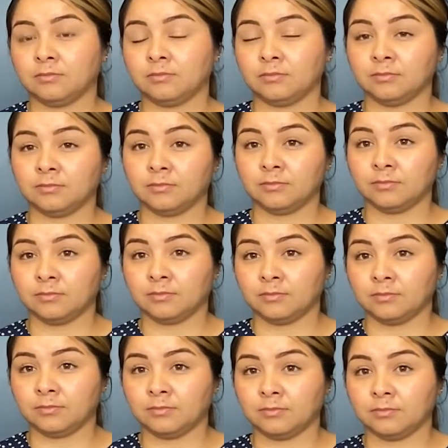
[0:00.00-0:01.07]

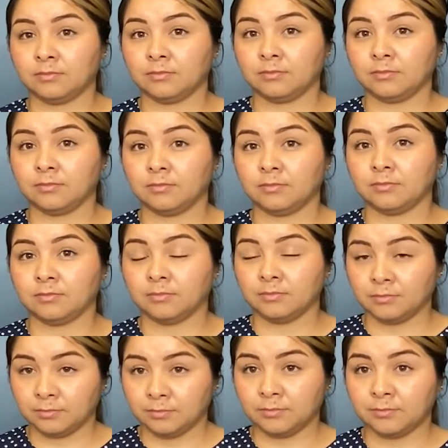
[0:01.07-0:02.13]

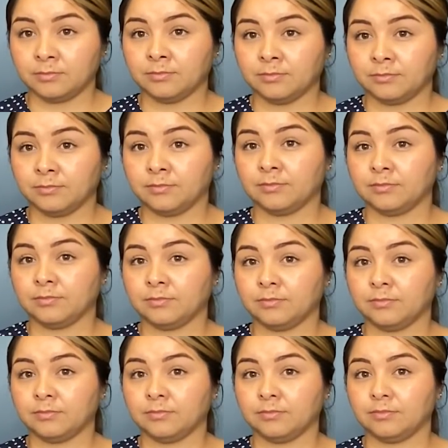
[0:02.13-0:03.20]

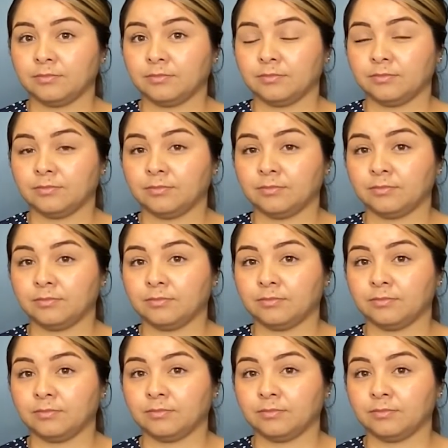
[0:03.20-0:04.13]
No words are spoken by the person on screen.